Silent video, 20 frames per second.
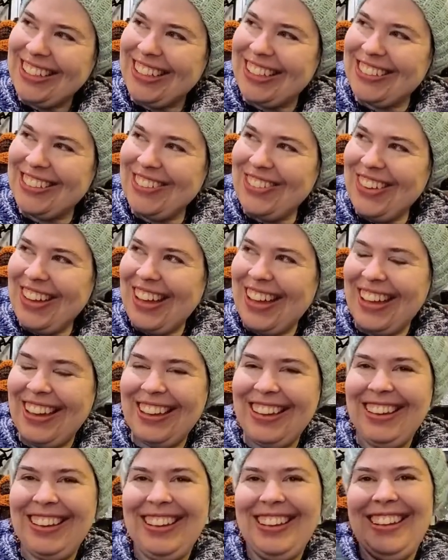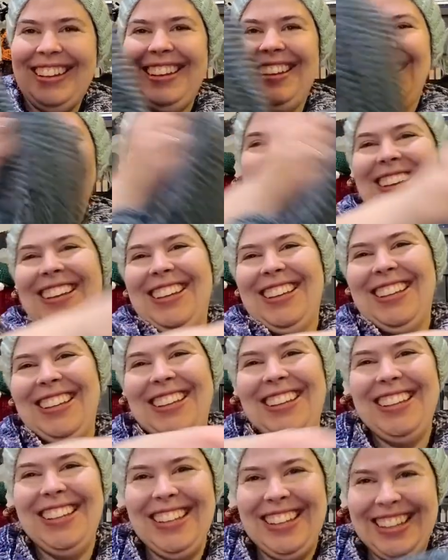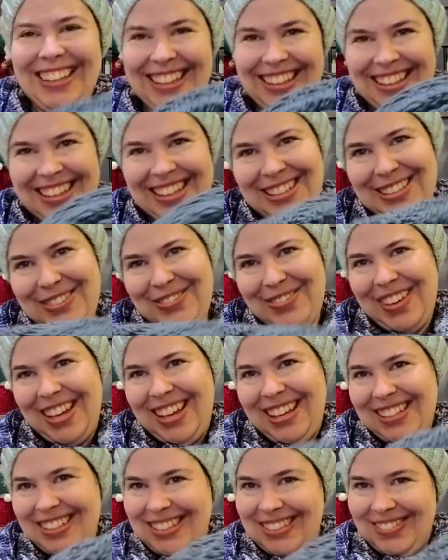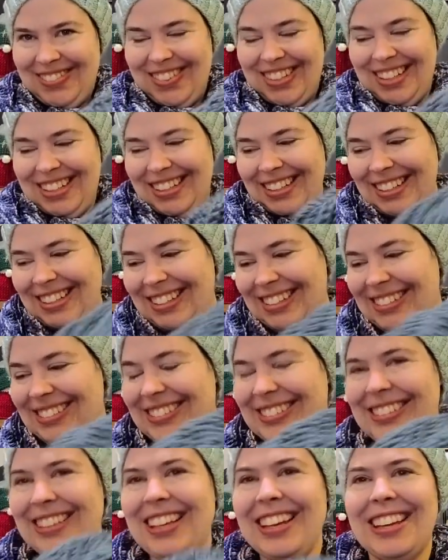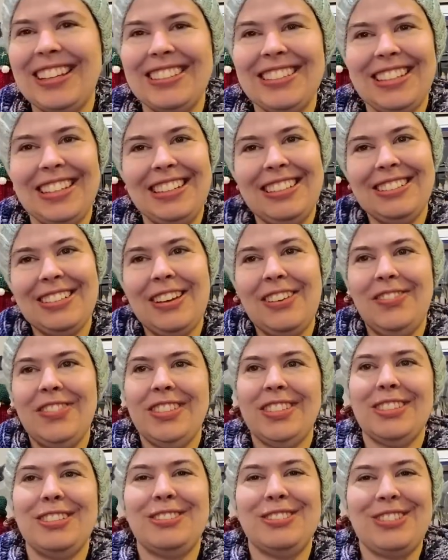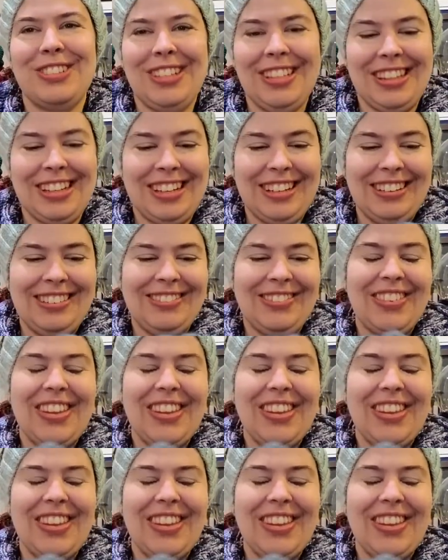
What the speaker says: It's okay. That's my husband. Like I said, his office is right there.